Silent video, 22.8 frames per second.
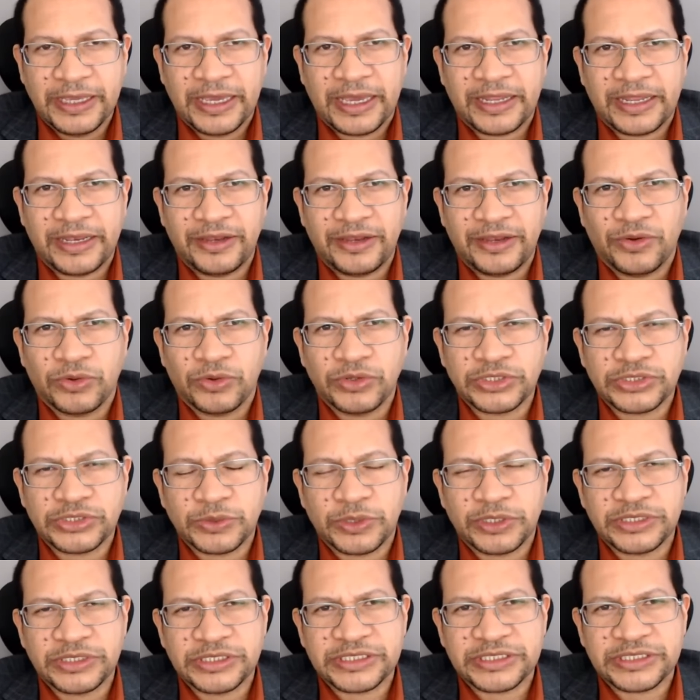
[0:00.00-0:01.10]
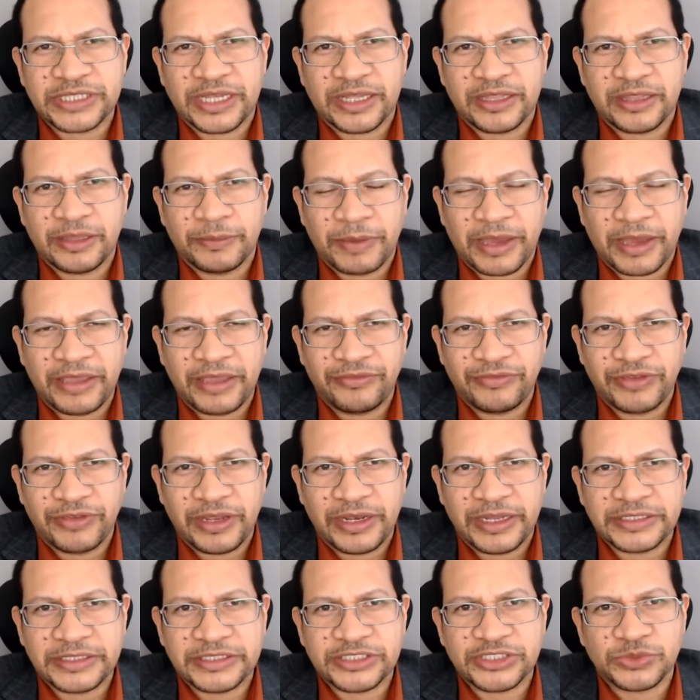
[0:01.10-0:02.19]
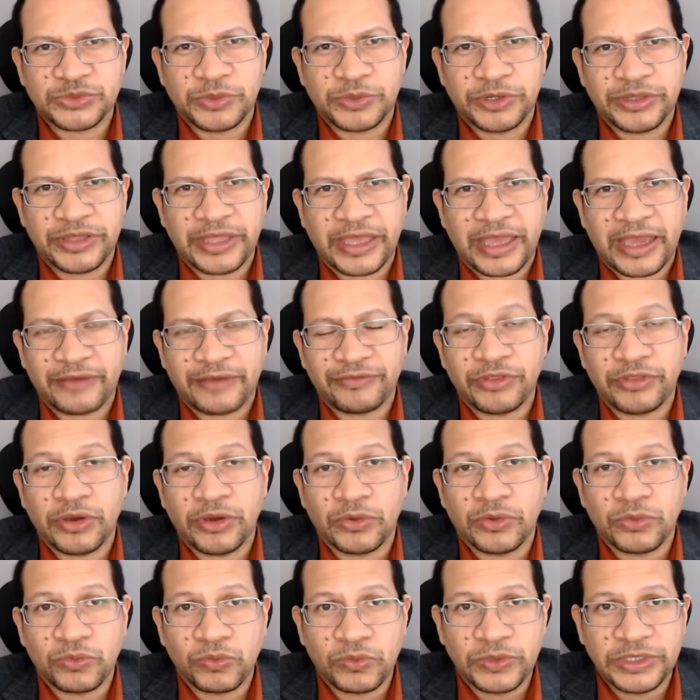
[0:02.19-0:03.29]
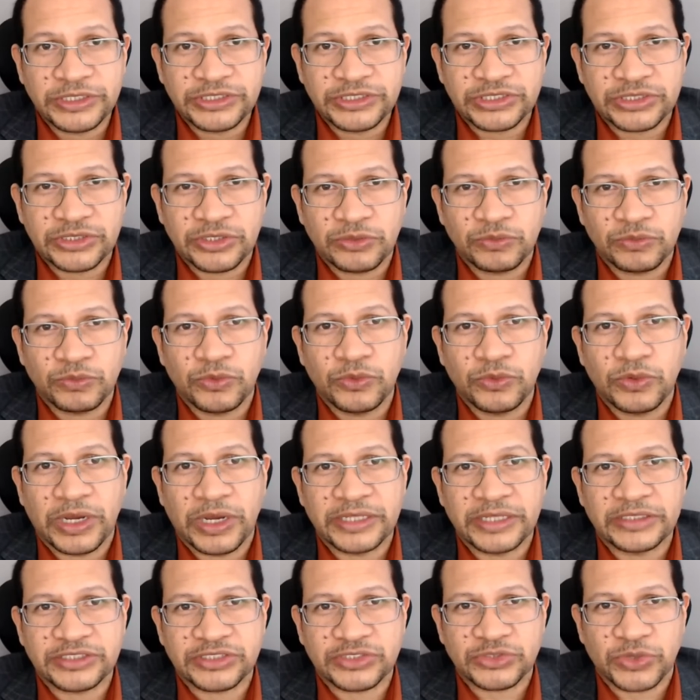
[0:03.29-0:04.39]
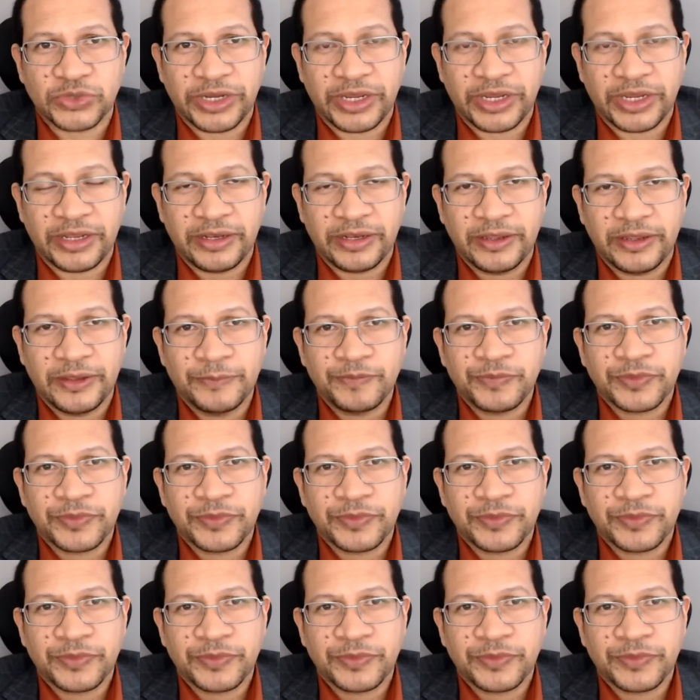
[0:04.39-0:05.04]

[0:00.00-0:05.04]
And in order to understand, the bivalent is where they have the original Wuhan strain